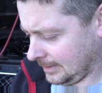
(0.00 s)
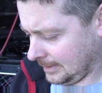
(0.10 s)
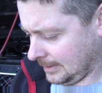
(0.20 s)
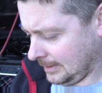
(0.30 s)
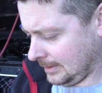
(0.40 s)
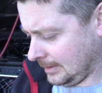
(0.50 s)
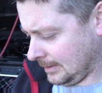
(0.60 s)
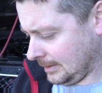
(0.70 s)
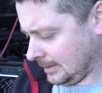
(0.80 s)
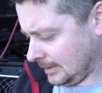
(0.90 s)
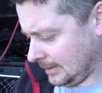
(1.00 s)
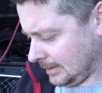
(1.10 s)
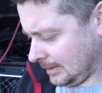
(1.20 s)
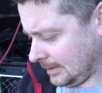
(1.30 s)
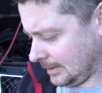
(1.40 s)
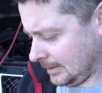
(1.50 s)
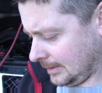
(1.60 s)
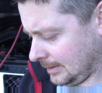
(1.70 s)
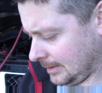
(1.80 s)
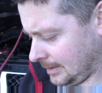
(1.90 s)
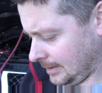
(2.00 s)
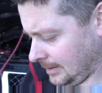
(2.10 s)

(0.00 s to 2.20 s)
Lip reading: (silence)